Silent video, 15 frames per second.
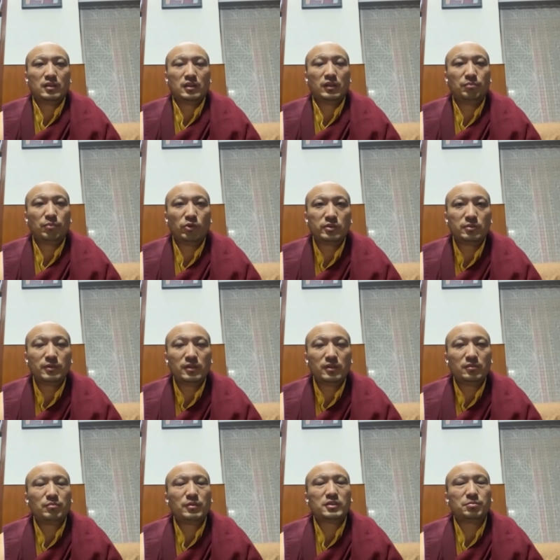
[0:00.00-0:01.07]
If possible,
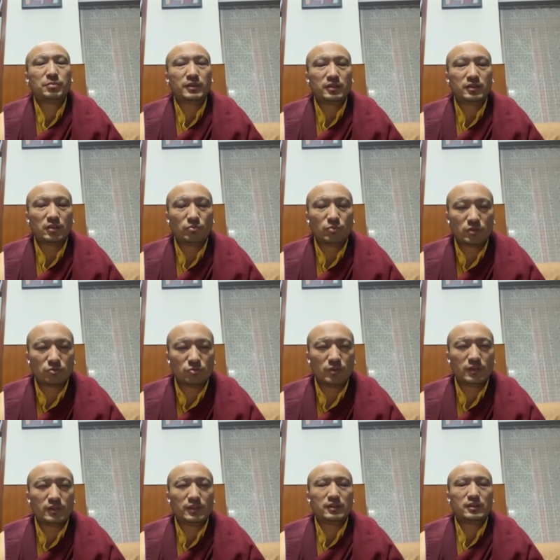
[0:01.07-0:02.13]
much better than what you
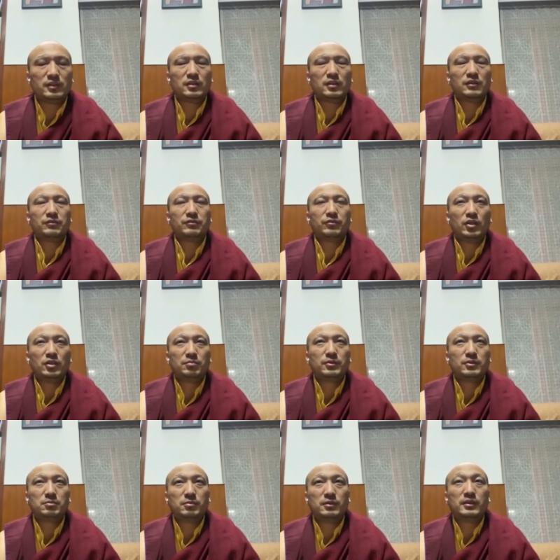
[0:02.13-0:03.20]
are eating. If not
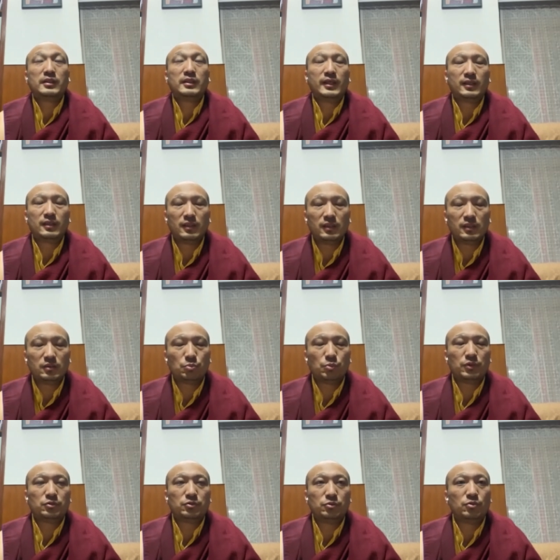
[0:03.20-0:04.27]
possible, then at least
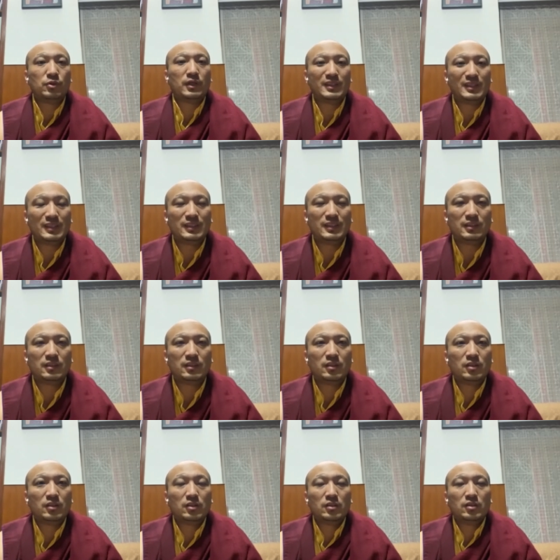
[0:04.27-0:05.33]
what you are eating
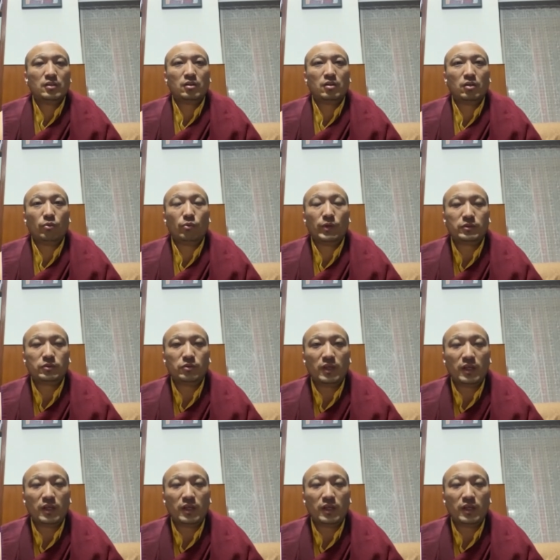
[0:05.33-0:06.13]
or what you